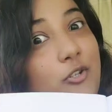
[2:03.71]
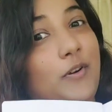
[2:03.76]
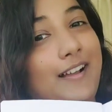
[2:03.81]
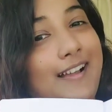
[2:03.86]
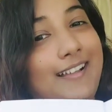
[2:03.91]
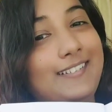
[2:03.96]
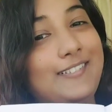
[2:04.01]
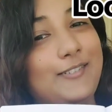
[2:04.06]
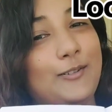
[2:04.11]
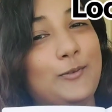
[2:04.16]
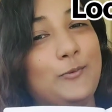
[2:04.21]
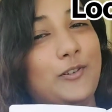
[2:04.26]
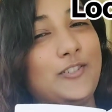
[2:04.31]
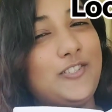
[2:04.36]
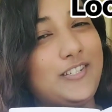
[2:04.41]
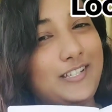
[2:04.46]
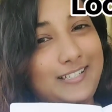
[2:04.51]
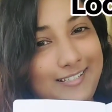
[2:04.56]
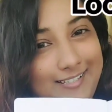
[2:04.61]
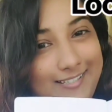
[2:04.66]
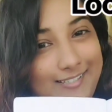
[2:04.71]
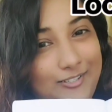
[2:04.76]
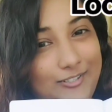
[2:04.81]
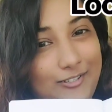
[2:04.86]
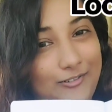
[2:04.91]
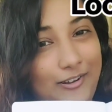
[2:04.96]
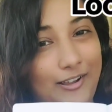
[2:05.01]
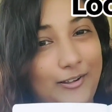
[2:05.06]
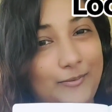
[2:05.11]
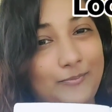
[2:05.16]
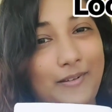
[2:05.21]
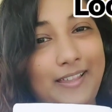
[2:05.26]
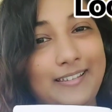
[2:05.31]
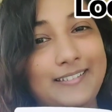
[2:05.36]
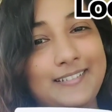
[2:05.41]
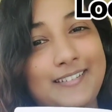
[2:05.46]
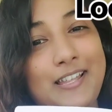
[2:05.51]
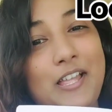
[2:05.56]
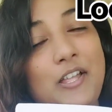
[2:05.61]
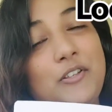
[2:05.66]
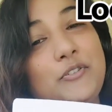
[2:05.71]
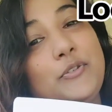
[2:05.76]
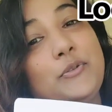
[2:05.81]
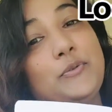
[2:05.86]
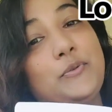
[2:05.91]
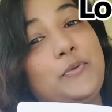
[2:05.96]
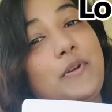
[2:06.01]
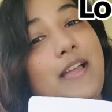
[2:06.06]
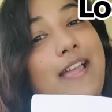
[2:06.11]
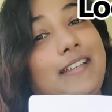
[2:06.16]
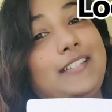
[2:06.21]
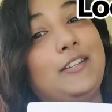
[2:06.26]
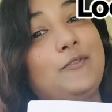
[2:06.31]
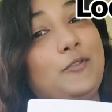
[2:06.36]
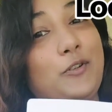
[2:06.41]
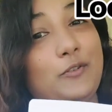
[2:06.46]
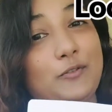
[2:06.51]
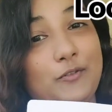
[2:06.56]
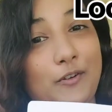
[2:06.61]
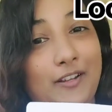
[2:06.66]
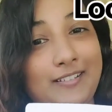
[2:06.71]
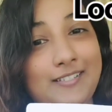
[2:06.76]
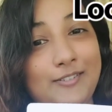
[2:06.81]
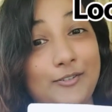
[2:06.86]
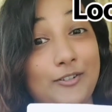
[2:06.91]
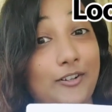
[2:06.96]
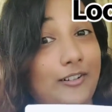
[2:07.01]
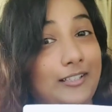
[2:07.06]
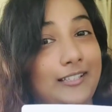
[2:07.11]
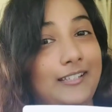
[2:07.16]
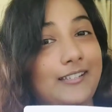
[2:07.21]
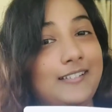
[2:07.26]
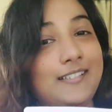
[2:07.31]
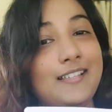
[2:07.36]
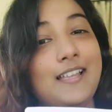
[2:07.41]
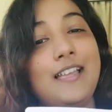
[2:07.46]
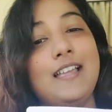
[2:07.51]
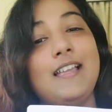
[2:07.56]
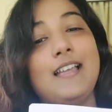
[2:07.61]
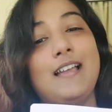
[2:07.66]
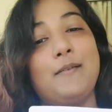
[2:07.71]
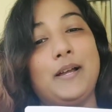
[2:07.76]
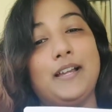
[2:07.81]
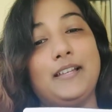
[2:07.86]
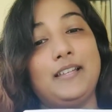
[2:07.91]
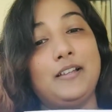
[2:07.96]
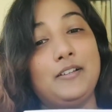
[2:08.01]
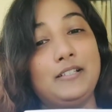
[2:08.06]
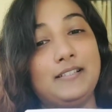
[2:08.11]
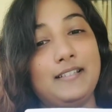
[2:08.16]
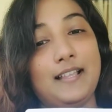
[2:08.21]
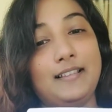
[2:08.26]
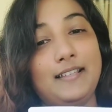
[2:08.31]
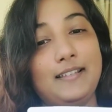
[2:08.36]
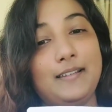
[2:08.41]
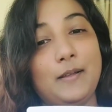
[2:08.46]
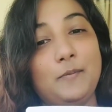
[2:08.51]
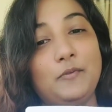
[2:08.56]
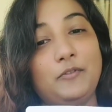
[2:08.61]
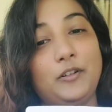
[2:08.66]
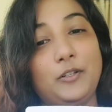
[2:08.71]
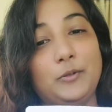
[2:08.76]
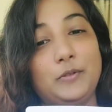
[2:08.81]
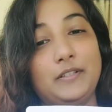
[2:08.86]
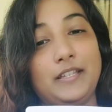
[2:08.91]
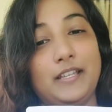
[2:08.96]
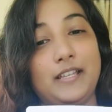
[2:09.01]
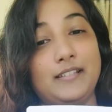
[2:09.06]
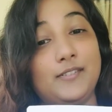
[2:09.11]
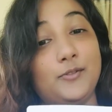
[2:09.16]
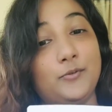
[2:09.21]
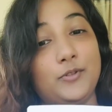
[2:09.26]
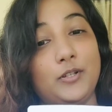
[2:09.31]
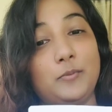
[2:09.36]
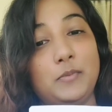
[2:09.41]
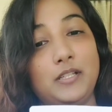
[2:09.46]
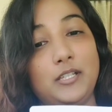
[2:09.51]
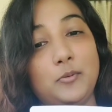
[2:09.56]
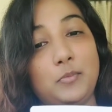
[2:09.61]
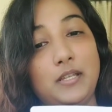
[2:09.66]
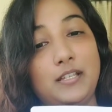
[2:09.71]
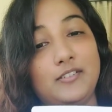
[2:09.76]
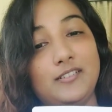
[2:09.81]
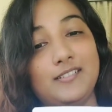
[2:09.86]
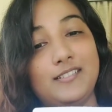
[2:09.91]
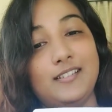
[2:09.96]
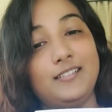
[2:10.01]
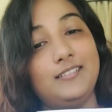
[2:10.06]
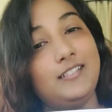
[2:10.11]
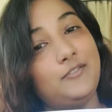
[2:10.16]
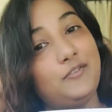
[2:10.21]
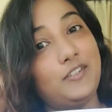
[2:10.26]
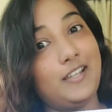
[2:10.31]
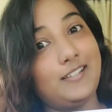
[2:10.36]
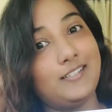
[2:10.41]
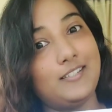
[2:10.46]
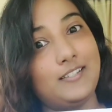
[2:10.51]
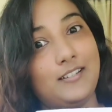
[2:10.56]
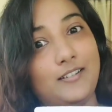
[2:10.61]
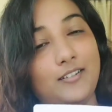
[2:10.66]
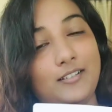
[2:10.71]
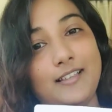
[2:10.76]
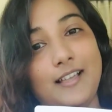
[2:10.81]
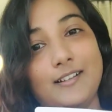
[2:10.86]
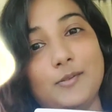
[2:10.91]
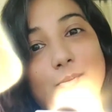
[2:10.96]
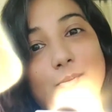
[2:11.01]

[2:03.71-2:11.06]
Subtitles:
your hands on one, you can continue to recommend to any of your friends or colleagues by telling them to follow their social media pages and even getting in contact